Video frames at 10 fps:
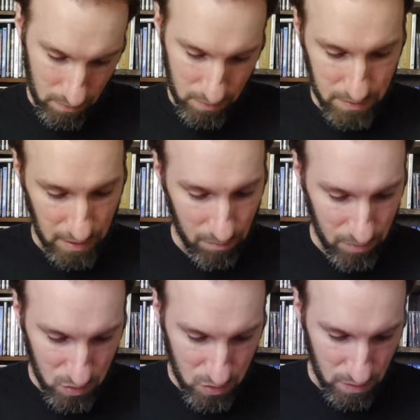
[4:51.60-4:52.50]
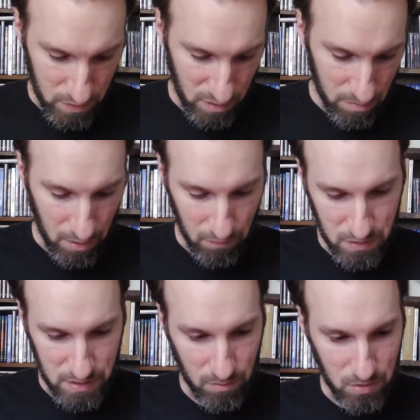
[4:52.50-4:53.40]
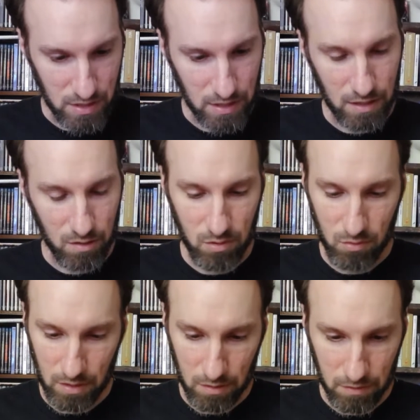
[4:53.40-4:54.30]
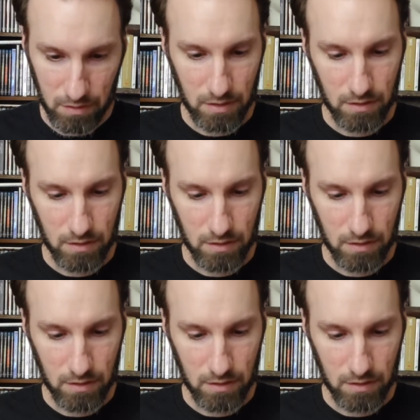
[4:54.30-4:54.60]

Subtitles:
It's damaged. The slipcover is damaged anyhow, but whatever.